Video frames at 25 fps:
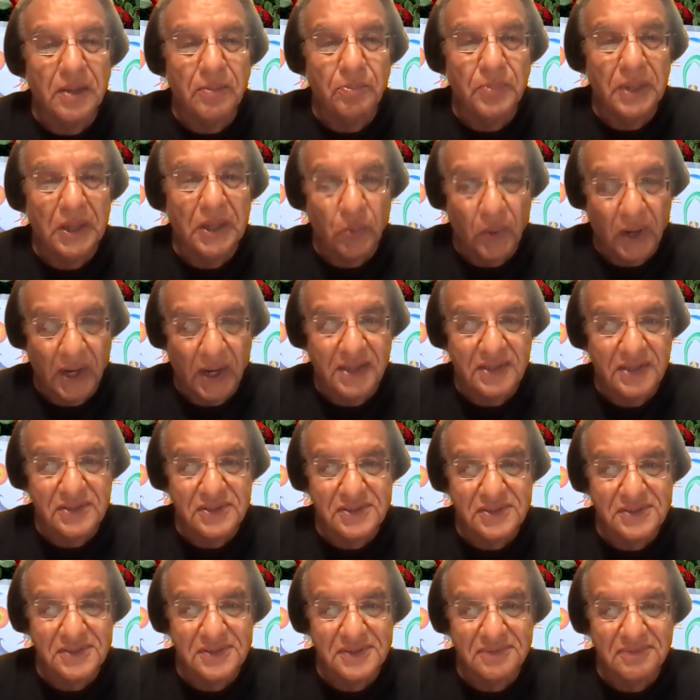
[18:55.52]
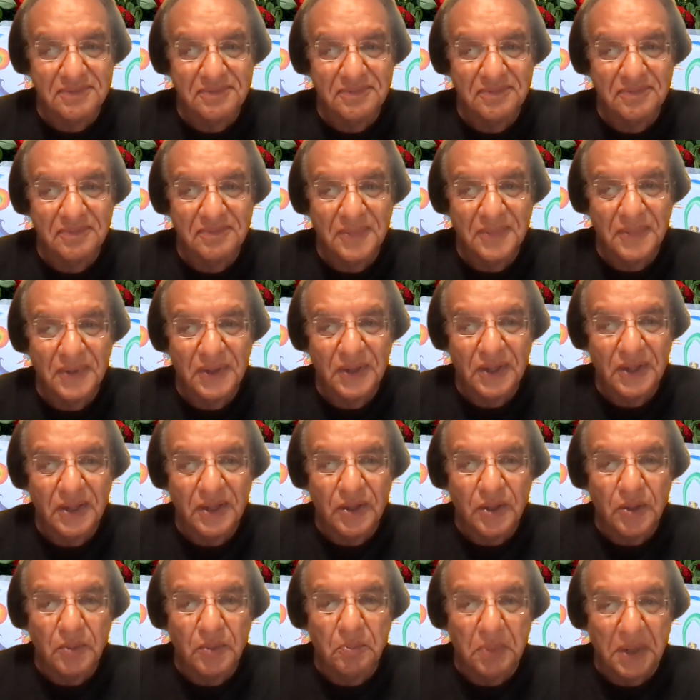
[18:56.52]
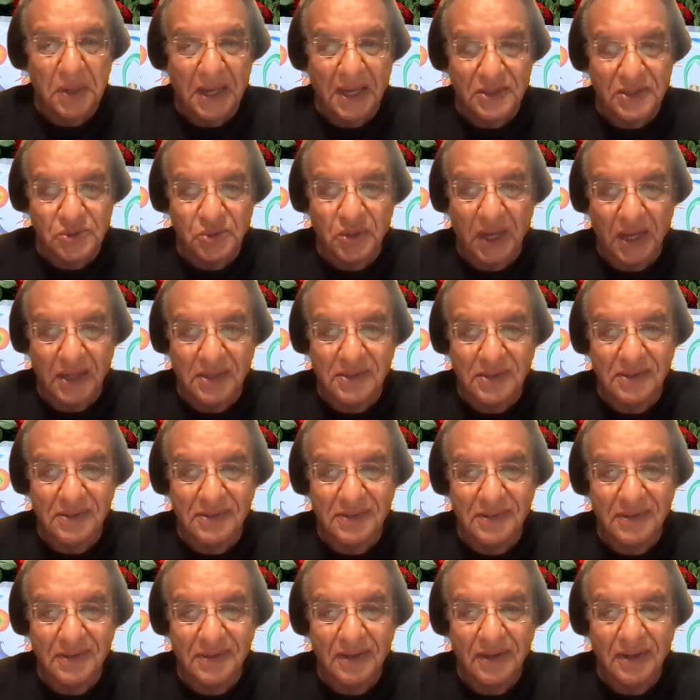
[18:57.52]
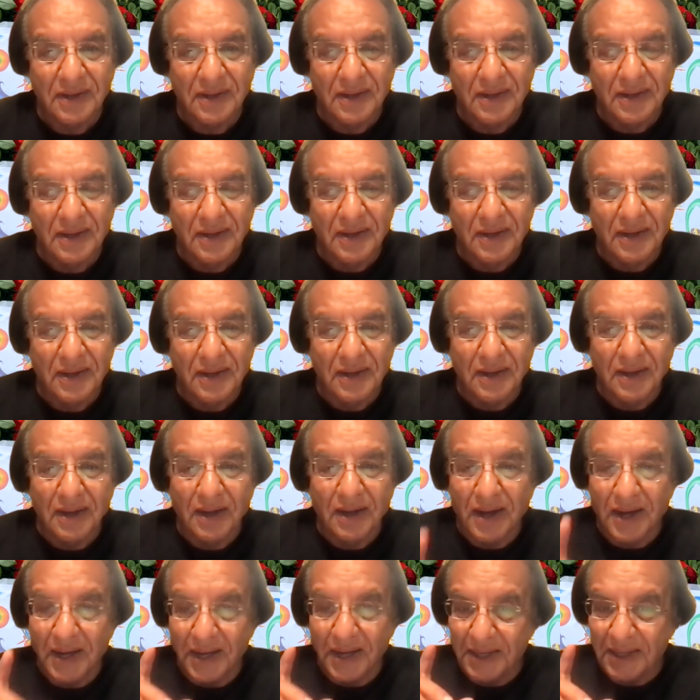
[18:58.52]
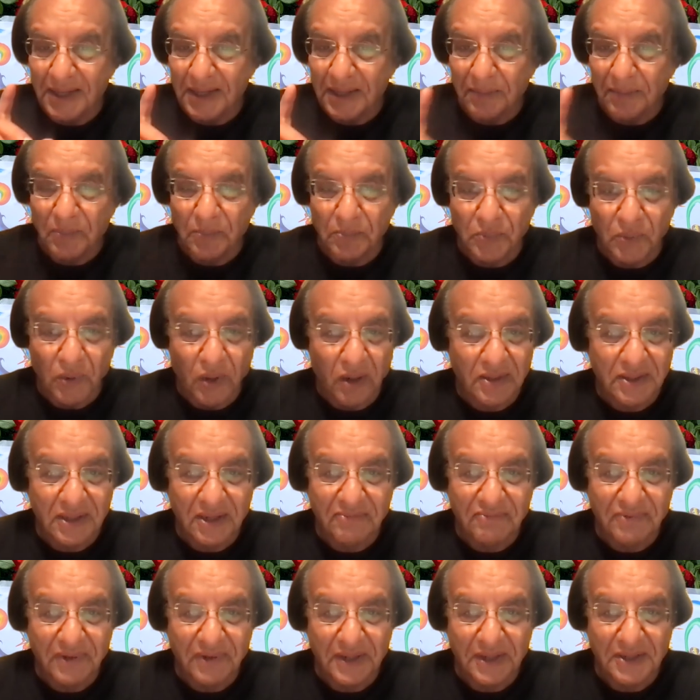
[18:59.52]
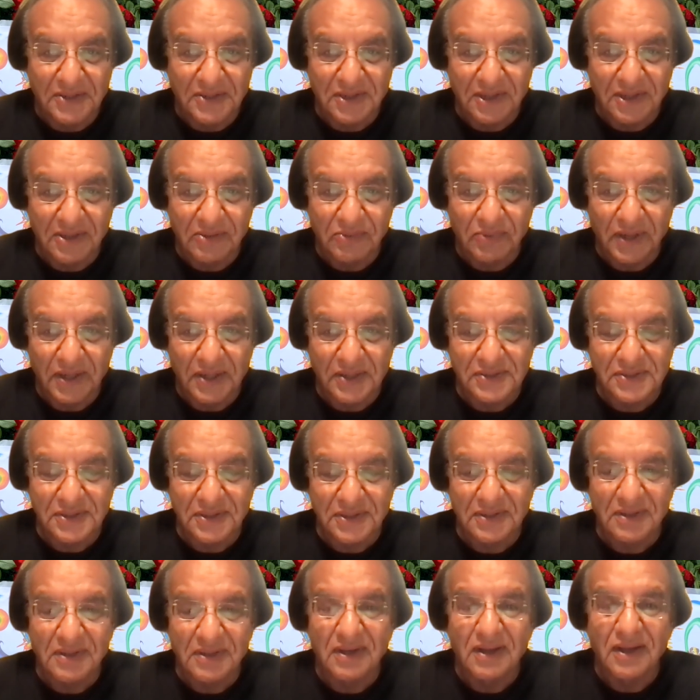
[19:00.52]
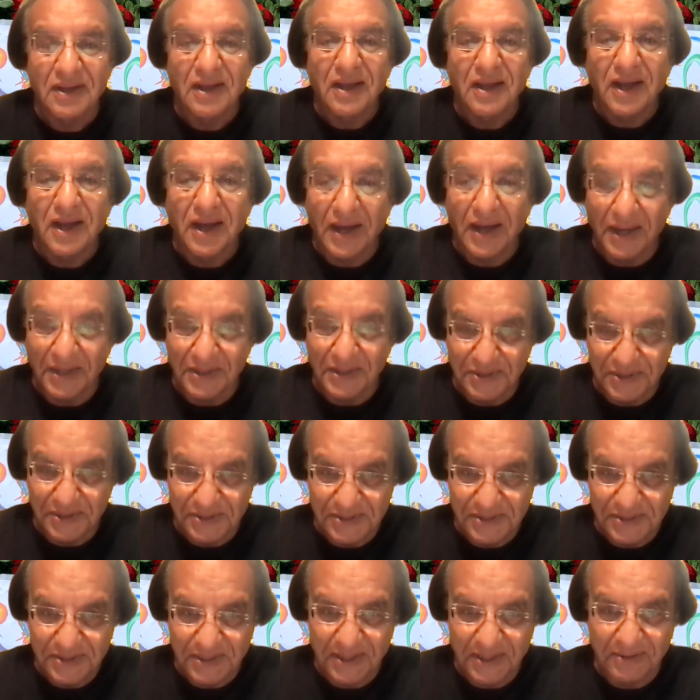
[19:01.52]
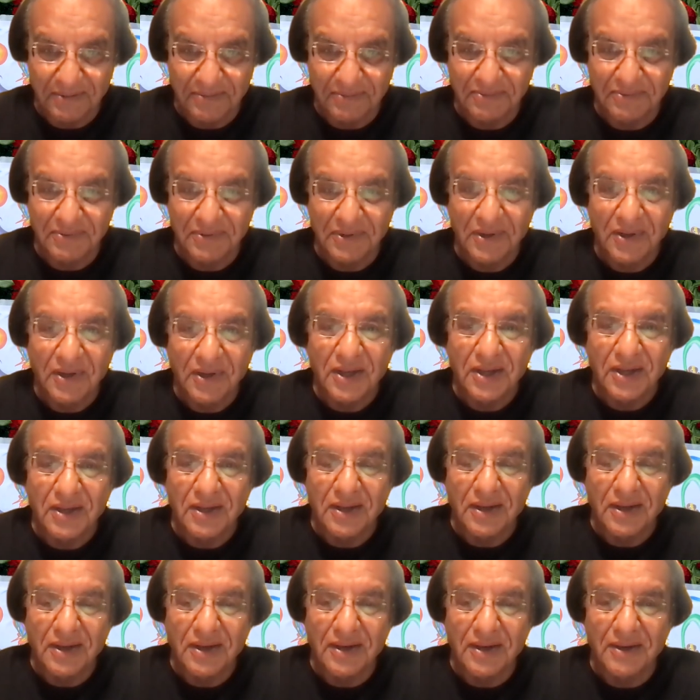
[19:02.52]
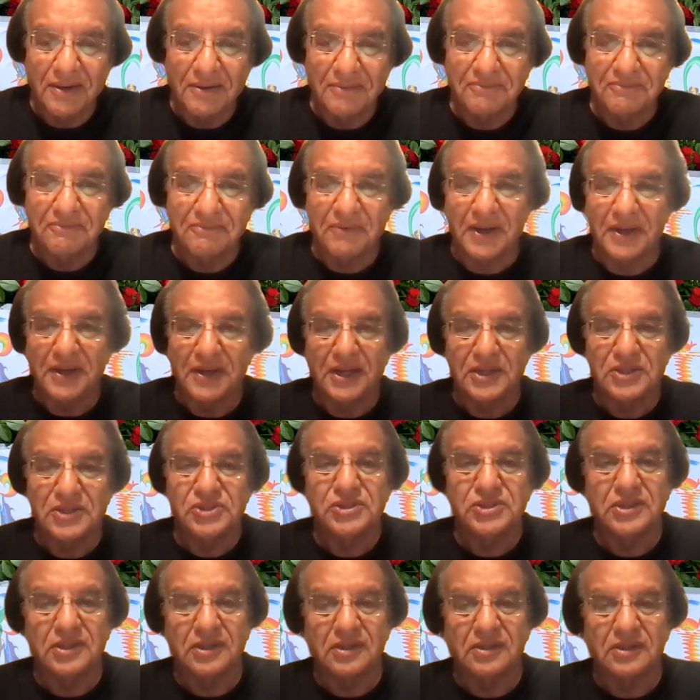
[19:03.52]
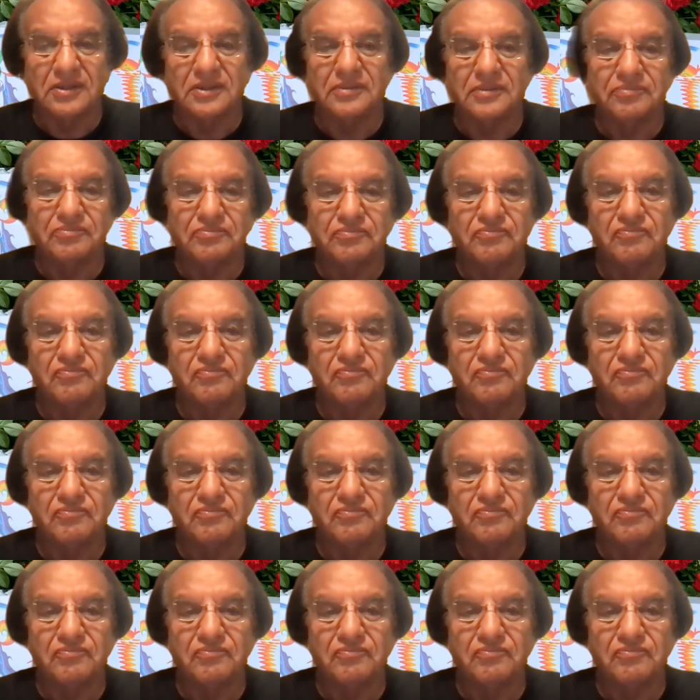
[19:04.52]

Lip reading: Be wise, be educated. I am not a financial advisor. I just give financial